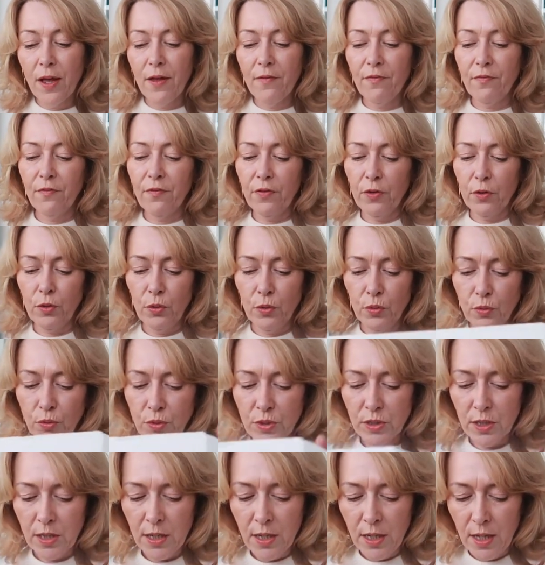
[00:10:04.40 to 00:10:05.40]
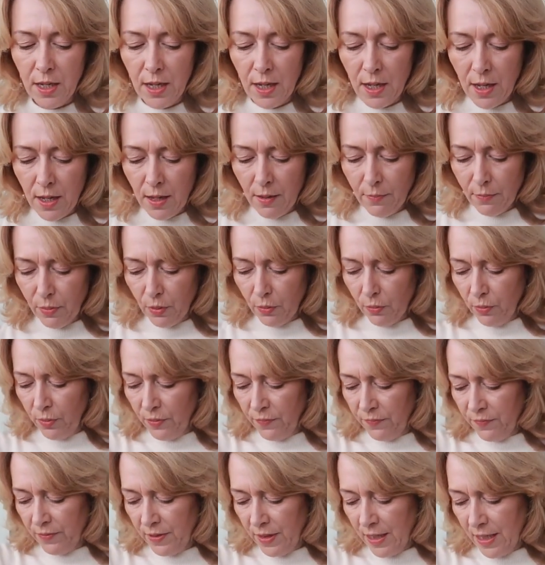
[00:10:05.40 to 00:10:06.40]
wet food. But
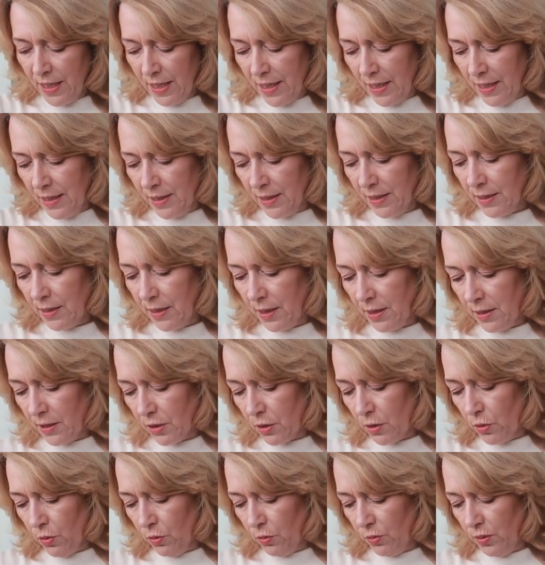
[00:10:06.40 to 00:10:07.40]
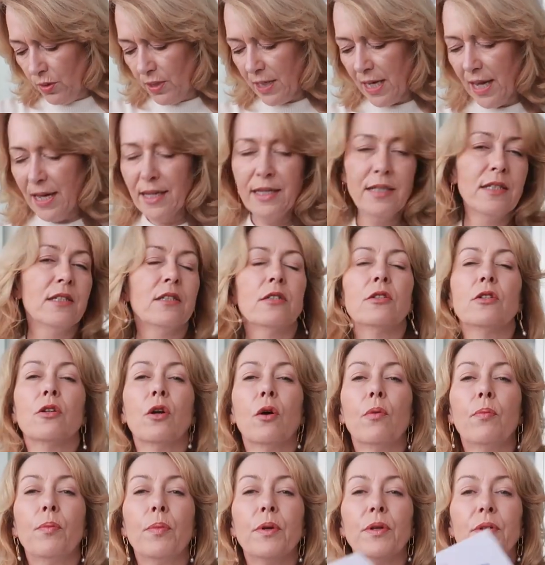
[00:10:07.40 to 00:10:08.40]
with this, it's called Taste
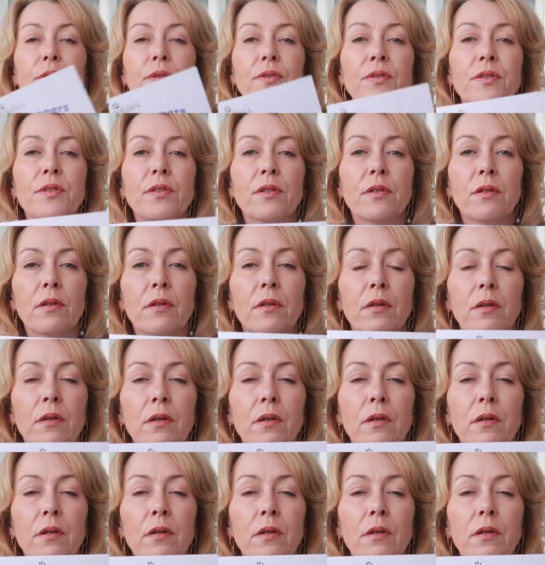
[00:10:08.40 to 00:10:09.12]
Toppers.